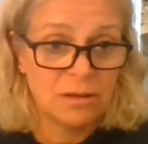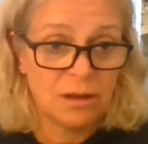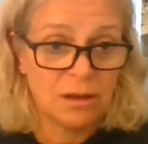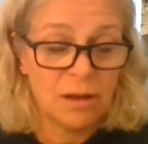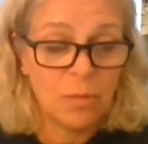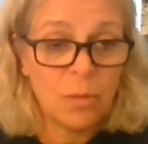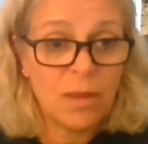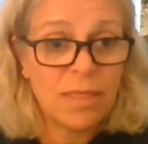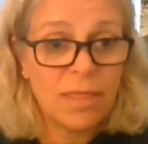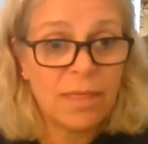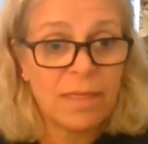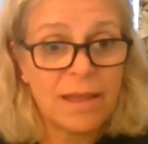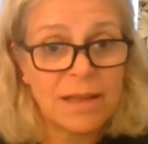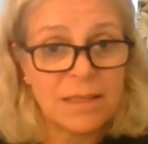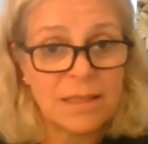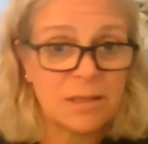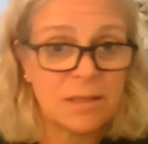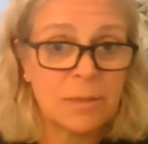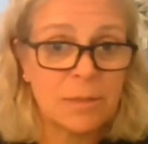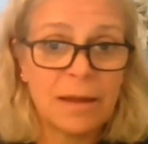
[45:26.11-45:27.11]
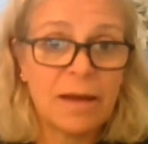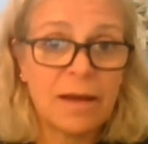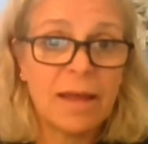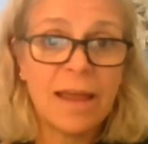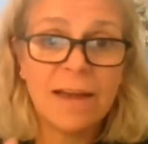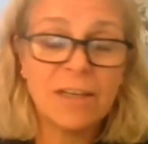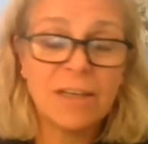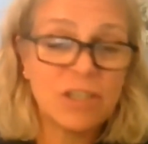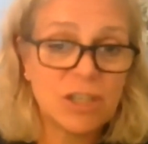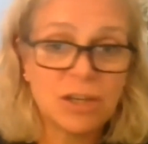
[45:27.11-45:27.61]
And whether that's about
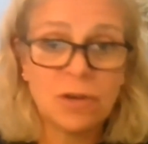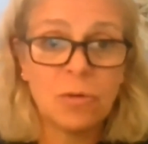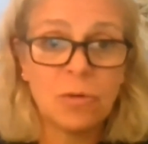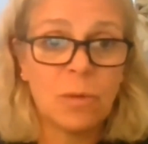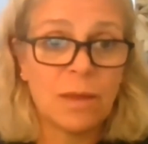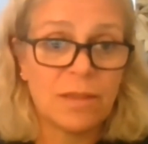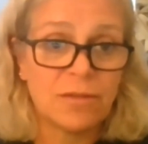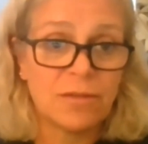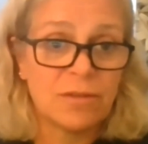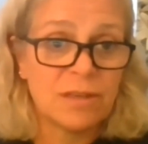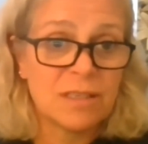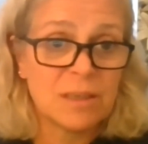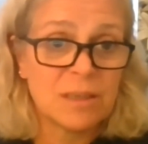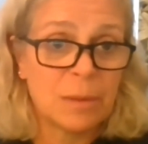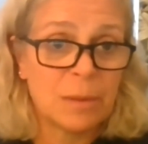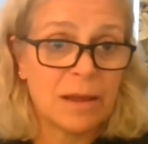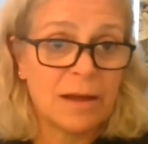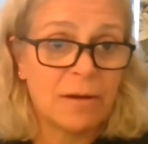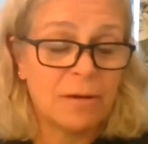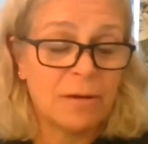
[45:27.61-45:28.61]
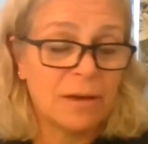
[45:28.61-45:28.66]
energy or whether it's about